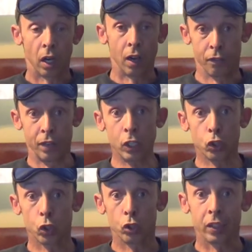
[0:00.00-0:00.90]

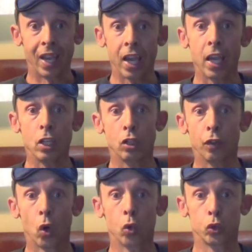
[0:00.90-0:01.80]
Avengers: Age
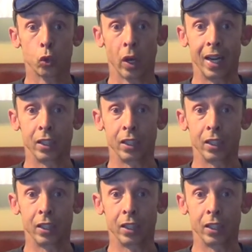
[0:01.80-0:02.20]
of Ultron.